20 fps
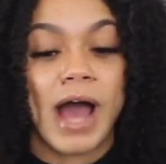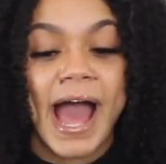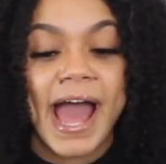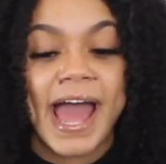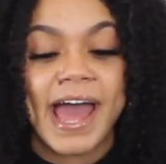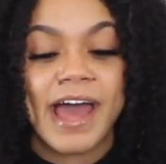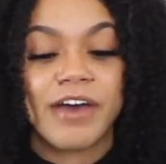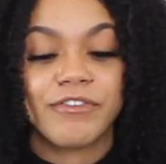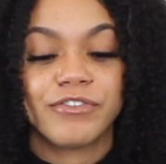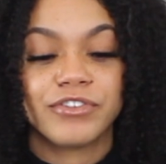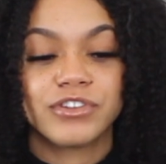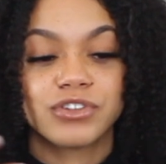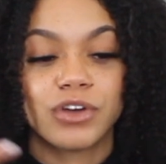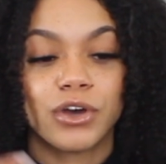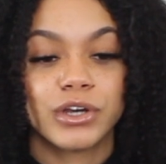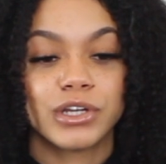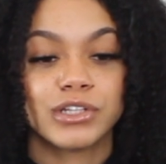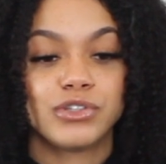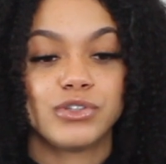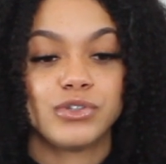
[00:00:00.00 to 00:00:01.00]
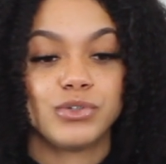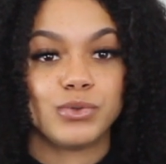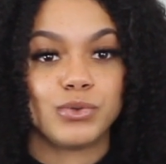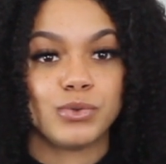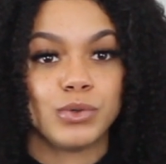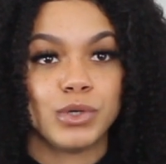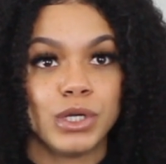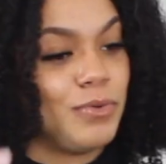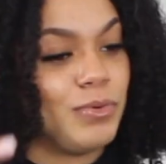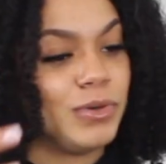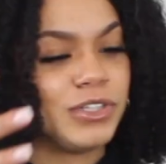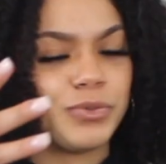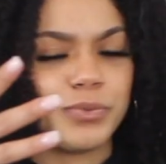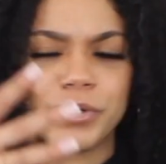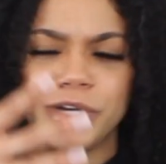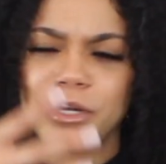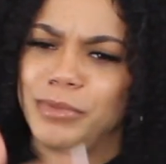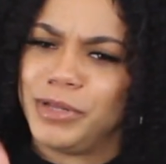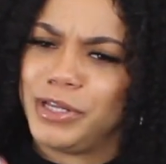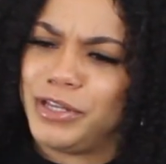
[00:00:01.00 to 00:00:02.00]
I have started to, what's the
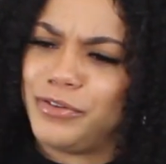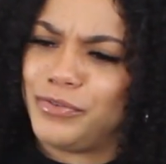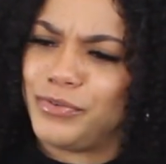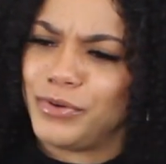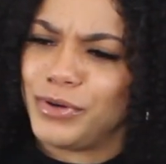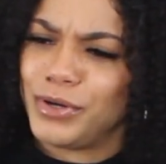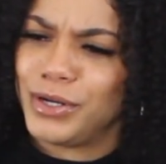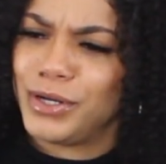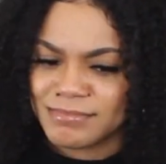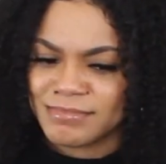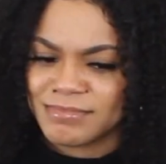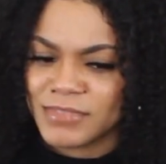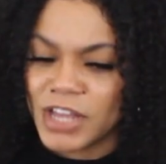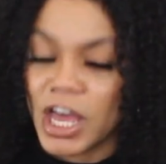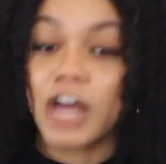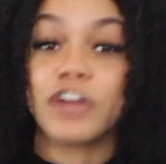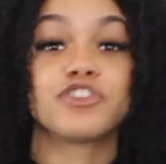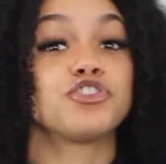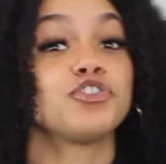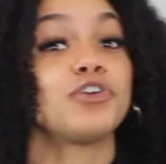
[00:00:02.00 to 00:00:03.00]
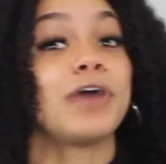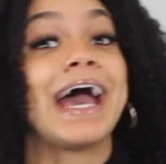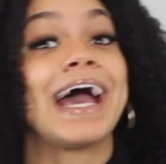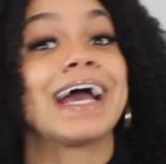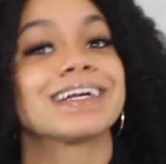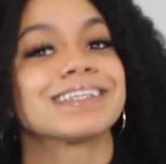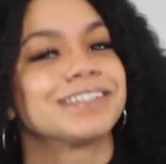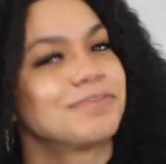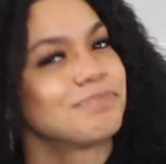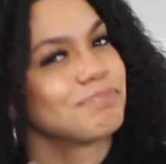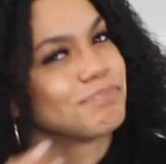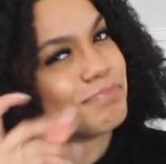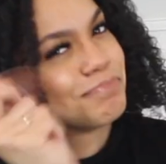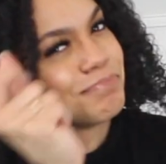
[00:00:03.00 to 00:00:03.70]
word I'm looking for? Attract.